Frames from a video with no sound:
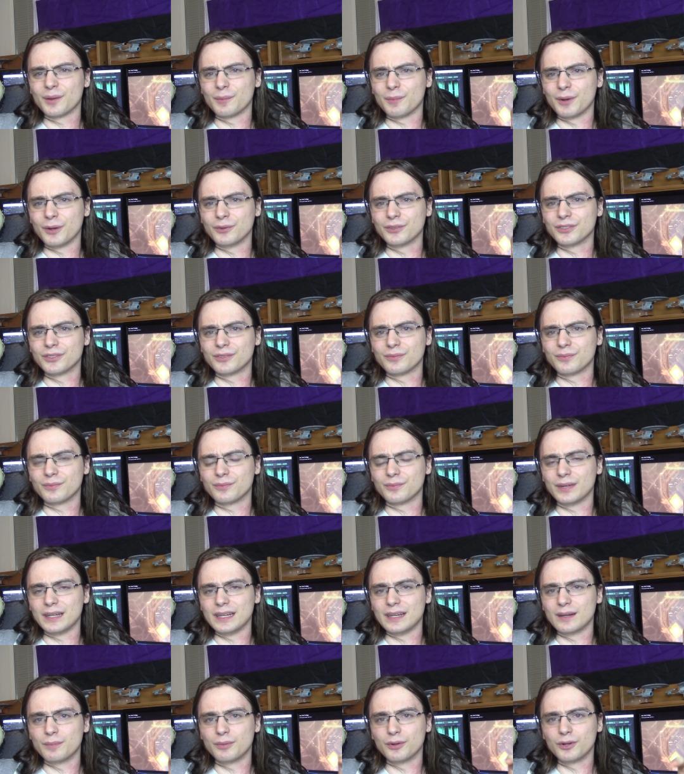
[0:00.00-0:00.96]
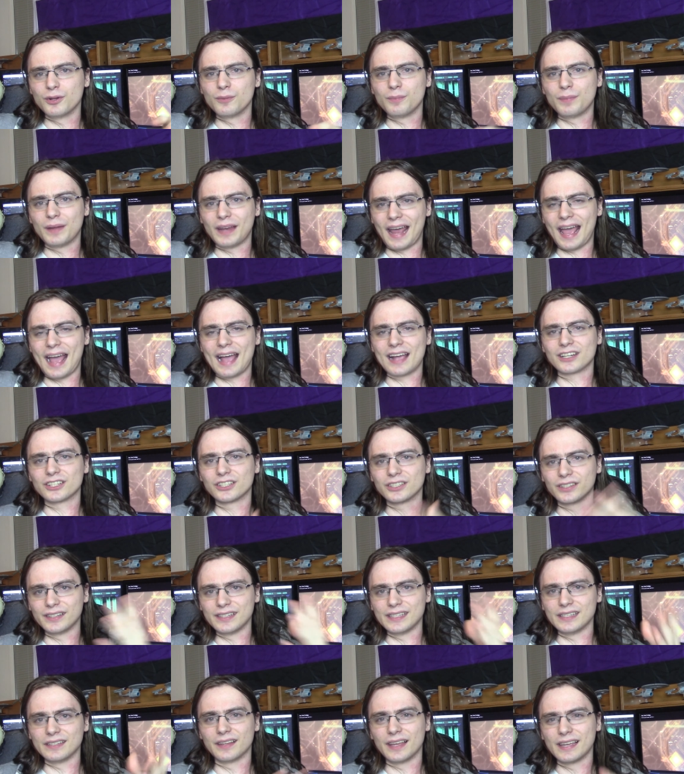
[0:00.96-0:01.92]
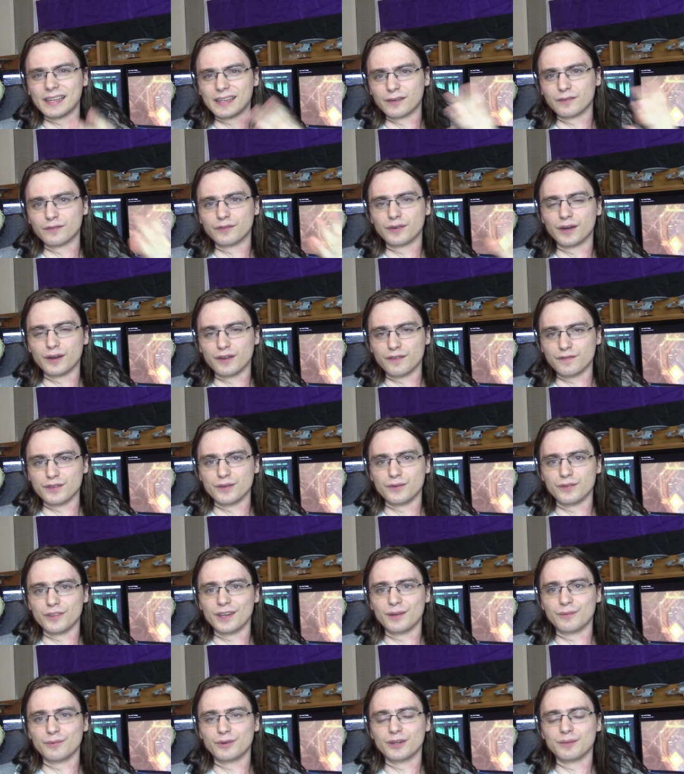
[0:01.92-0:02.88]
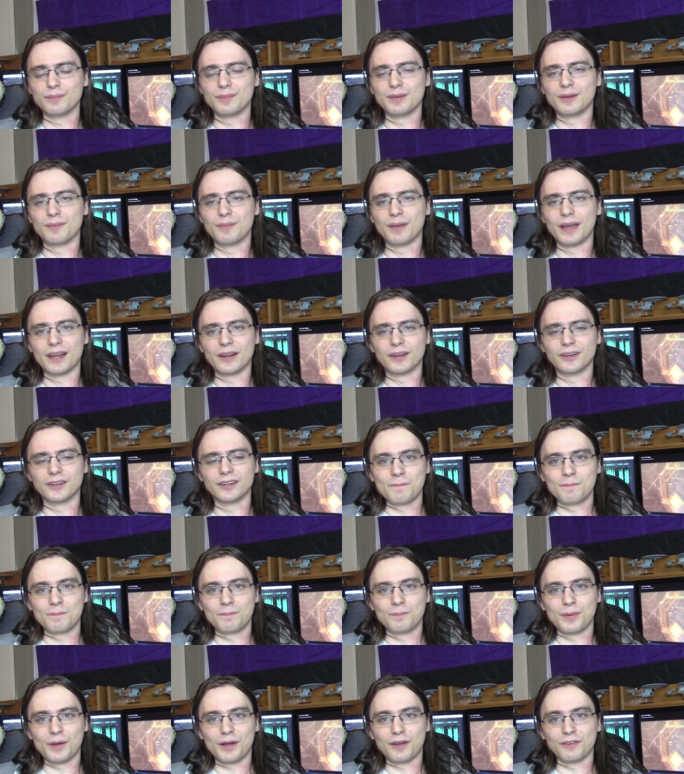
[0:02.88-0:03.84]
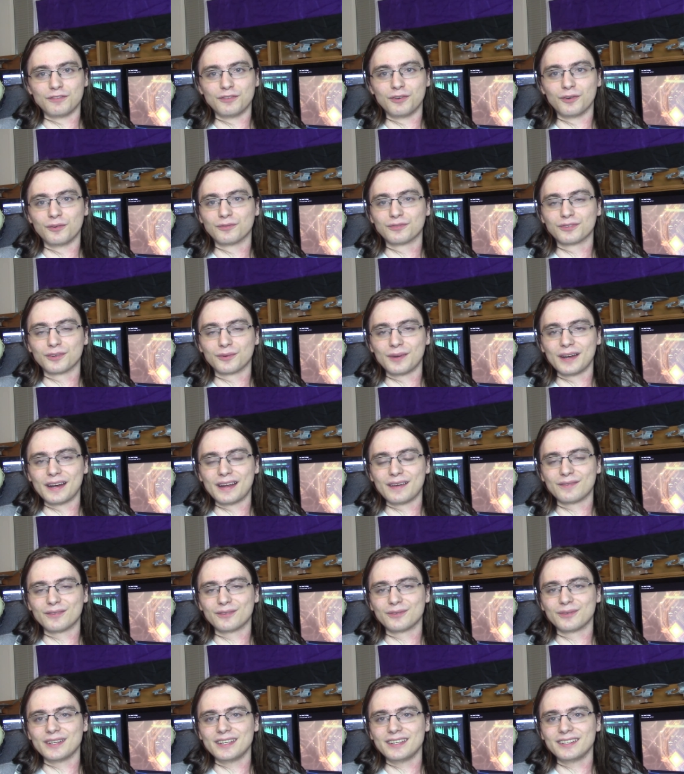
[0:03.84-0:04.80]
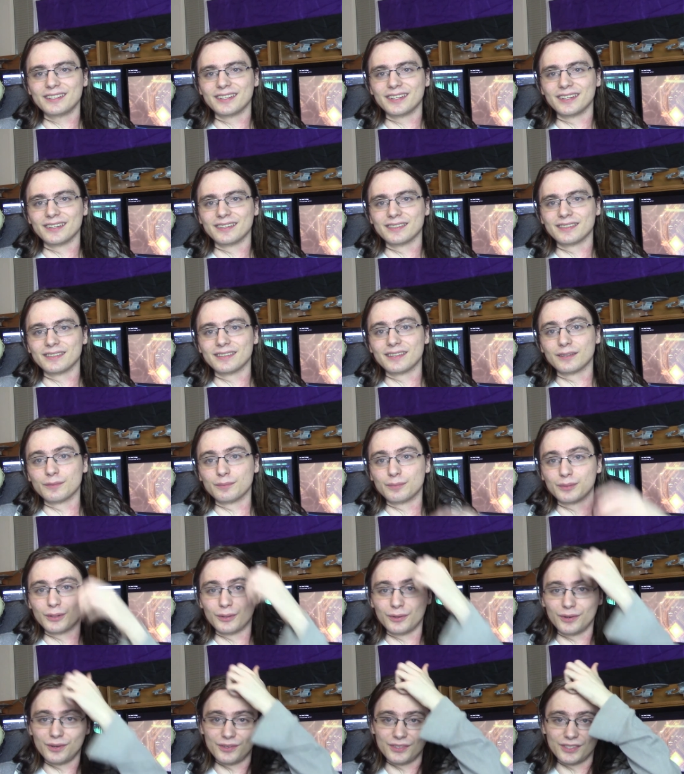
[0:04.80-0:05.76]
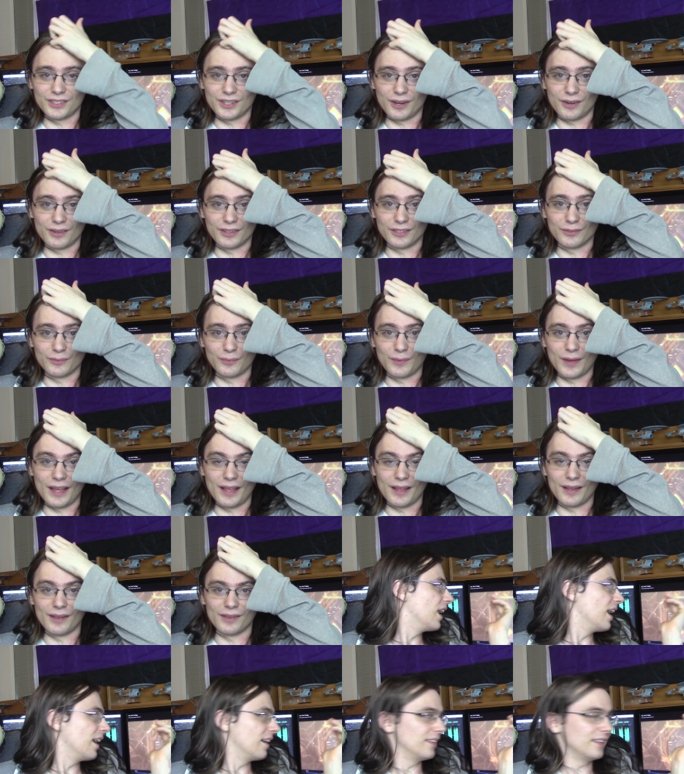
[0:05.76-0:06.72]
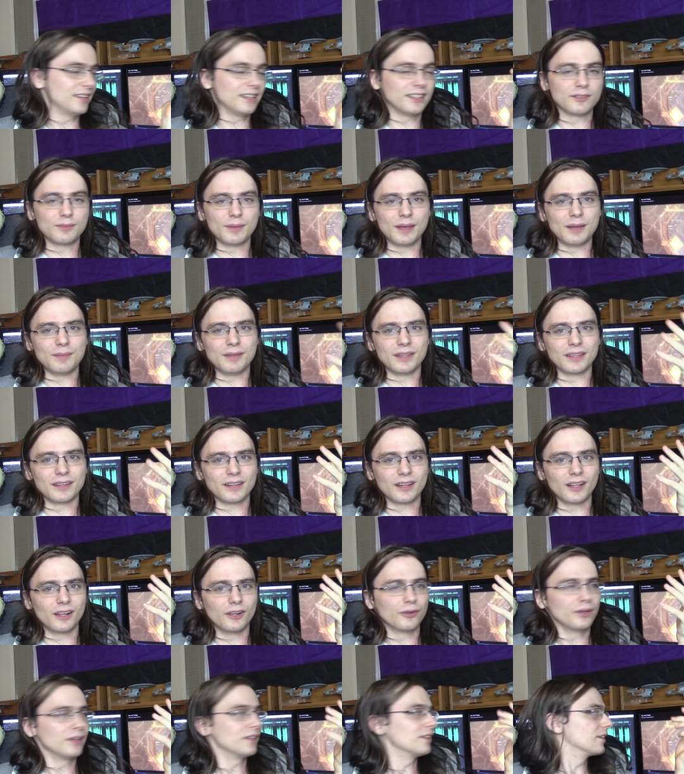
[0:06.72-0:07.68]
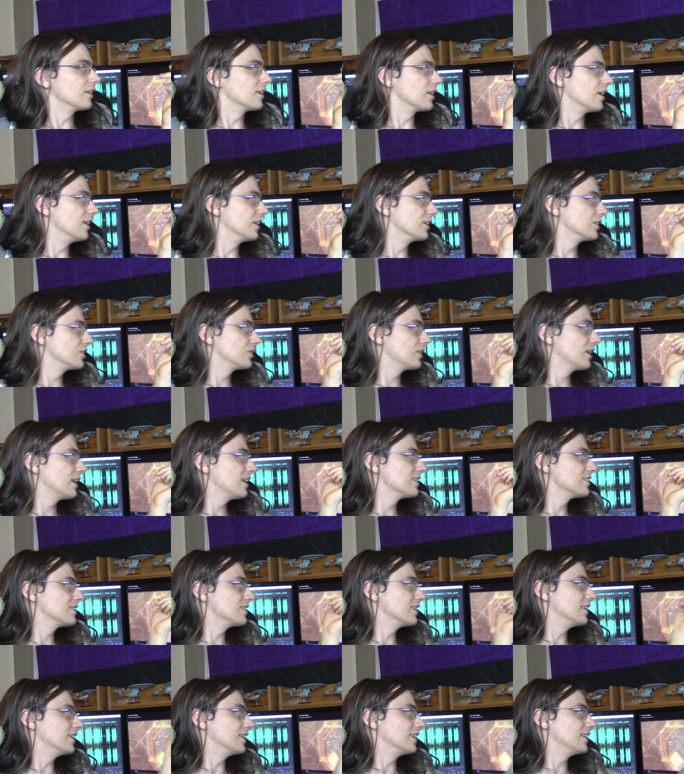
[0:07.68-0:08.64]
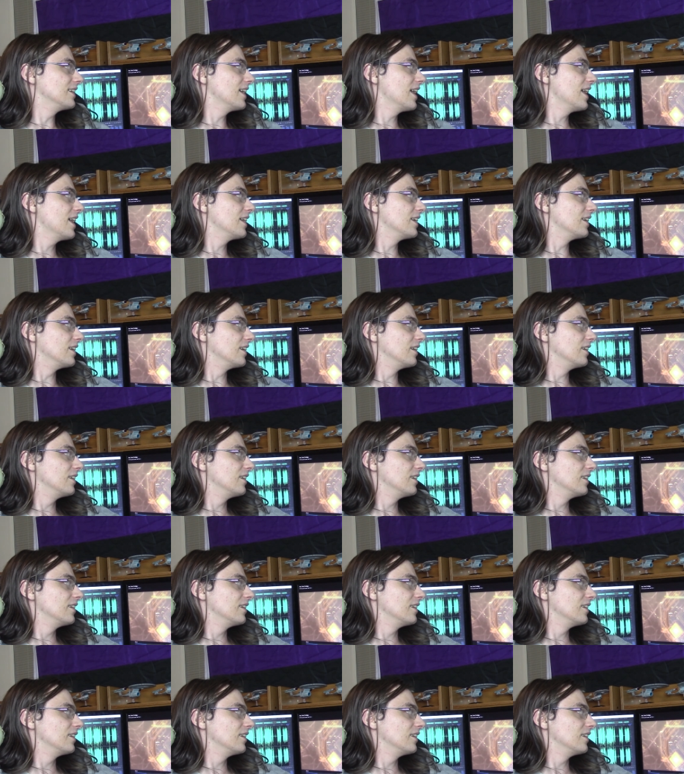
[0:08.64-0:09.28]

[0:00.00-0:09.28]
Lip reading: most readable, but actually, like, in front of you, they would have been better. But for whatever reason, the Protostar as well, I think it's maybe the coloring, the contrast, and again,